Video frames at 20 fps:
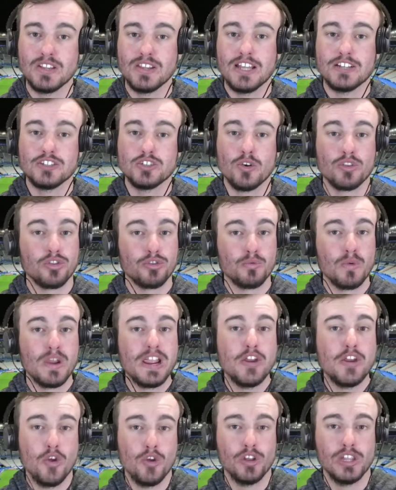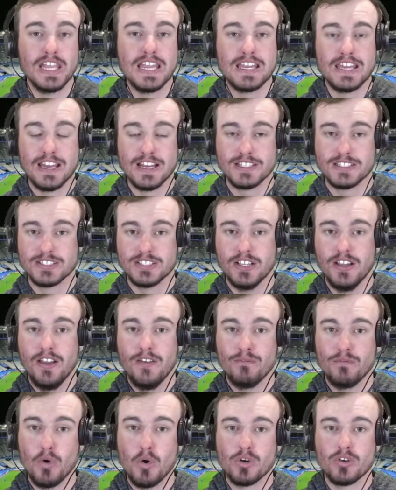They took three early kicks
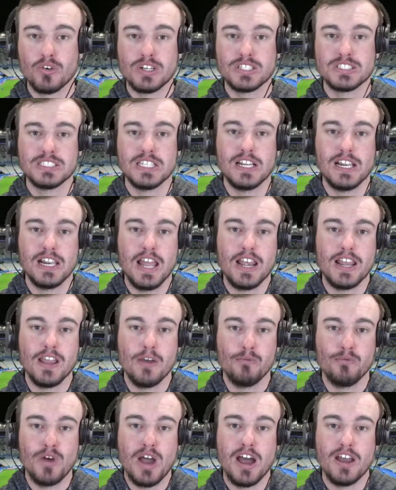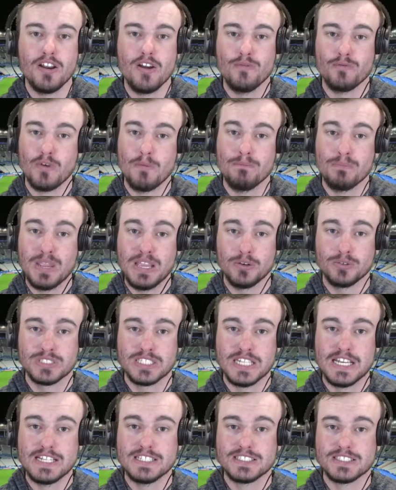for Christian Leali'ifano from
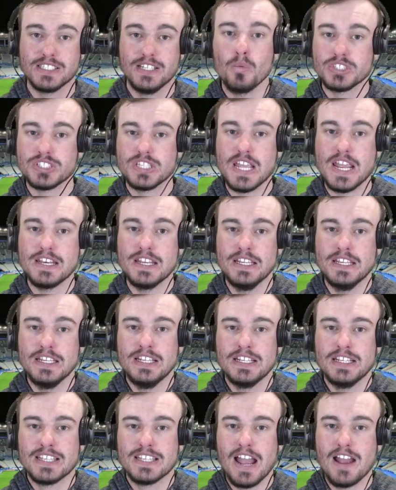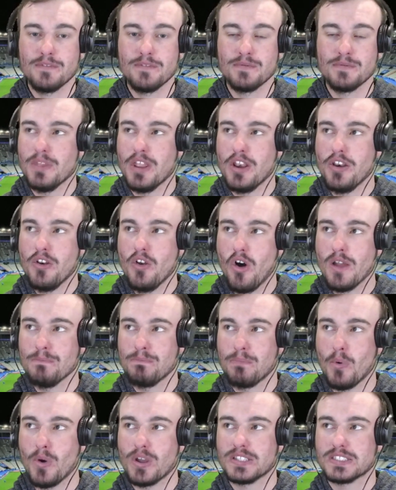penalties, which then gave them the nine
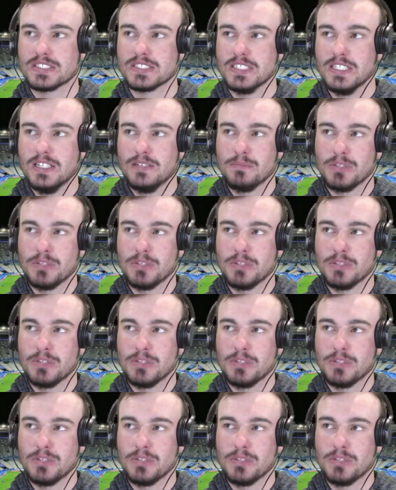points.